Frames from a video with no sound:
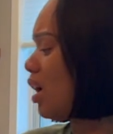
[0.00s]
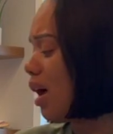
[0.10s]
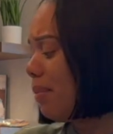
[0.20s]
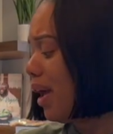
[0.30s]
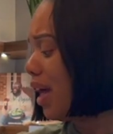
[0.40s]

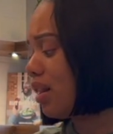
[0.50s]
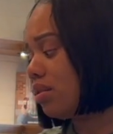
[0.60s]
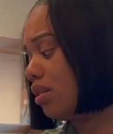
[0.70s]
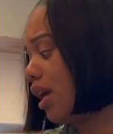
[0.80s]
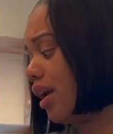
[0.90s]
I'm gonna have to
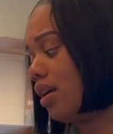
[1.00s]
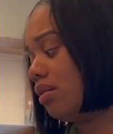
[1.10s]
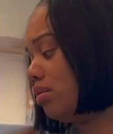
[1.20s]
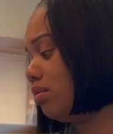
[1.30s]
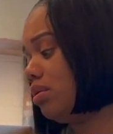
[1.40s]
like
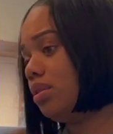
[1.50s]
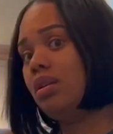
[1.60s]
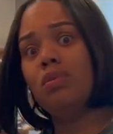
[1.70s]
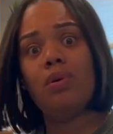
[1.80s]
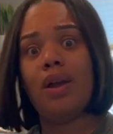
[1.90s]

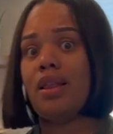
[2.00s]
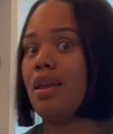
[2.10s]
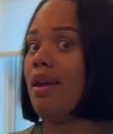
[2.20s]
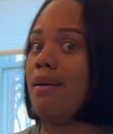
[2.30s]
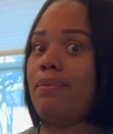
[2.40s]
something gonna have to
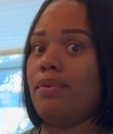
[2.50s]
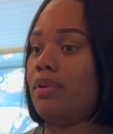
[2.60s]
happen.